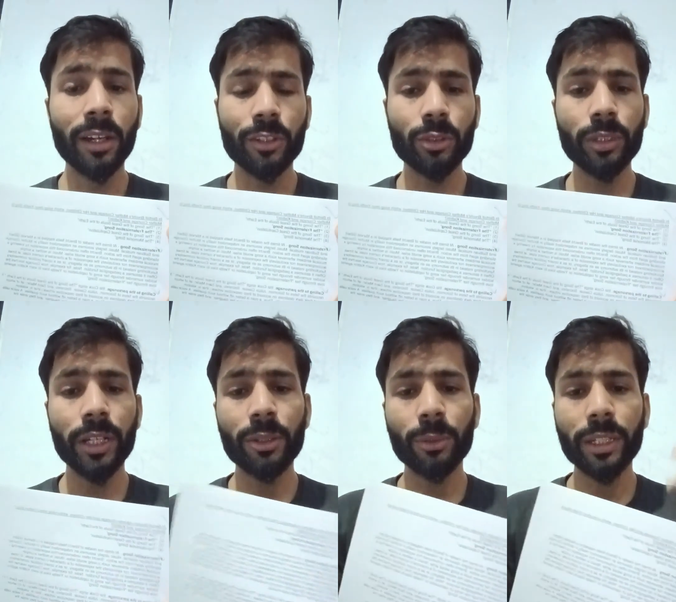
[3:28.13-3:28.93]
so
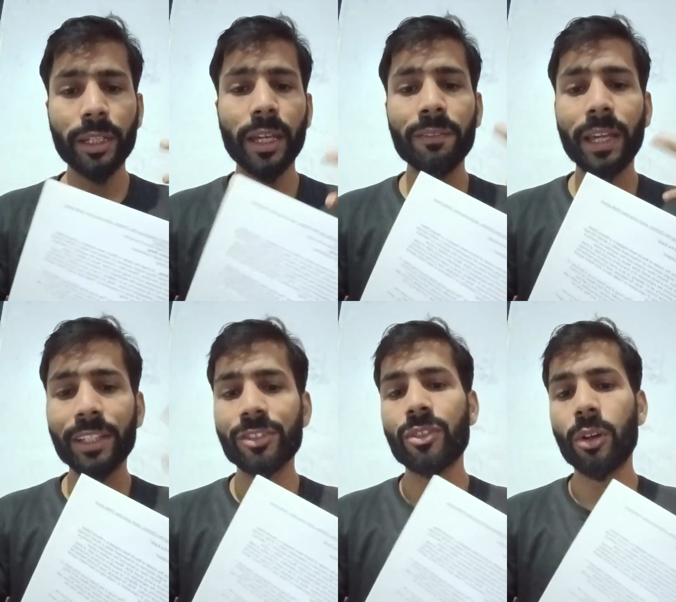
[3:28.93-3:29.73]
that you can have
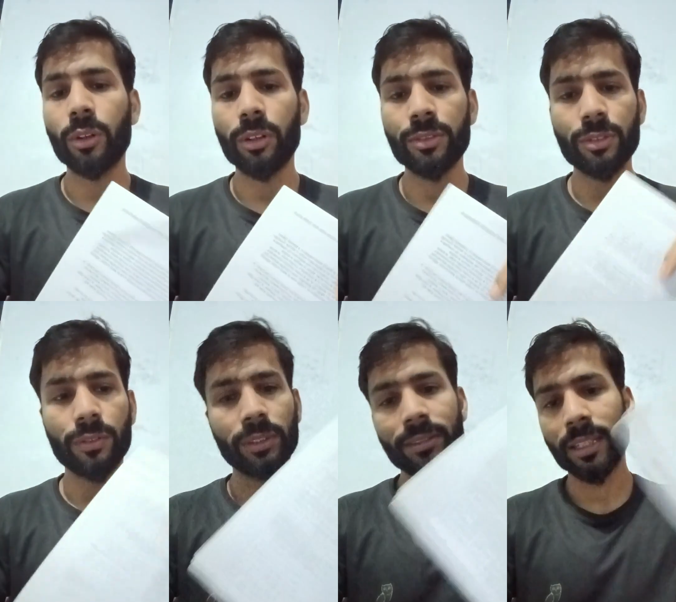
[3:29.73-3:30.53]
extra knowledge
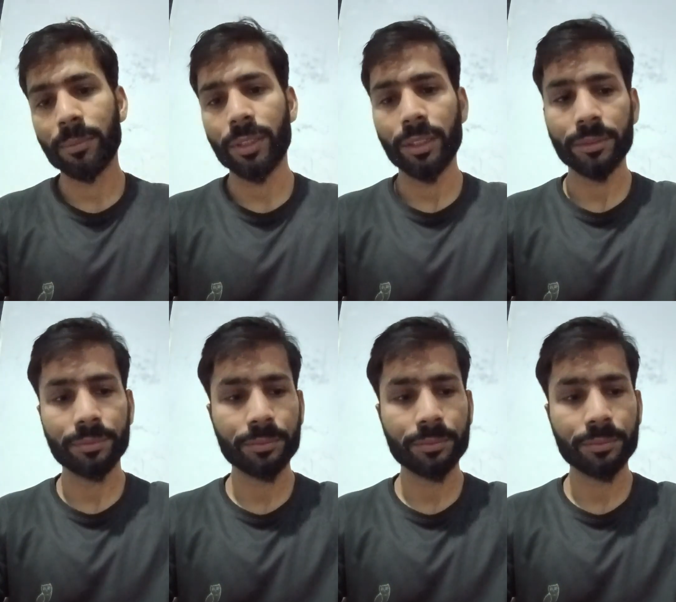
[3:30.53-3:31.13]
of the same thing.